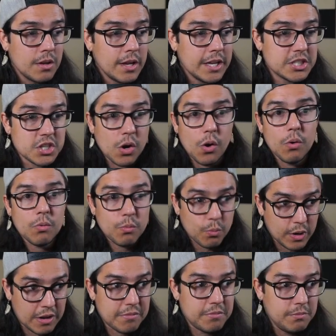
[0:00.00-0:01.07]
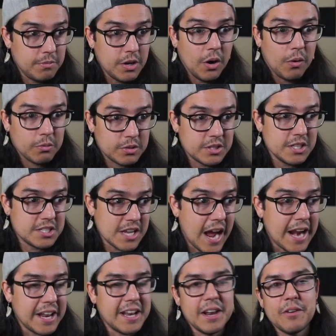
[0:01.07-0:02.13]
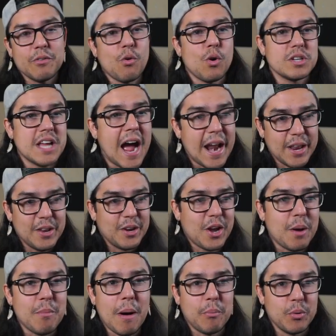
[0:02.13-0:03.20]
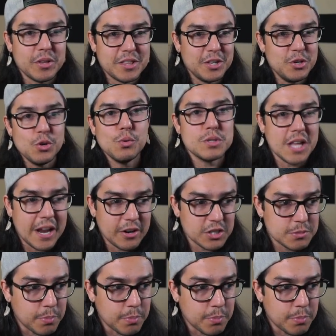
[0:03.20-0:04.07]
And so what I've, decided, and of course I didn't come up with newsletters,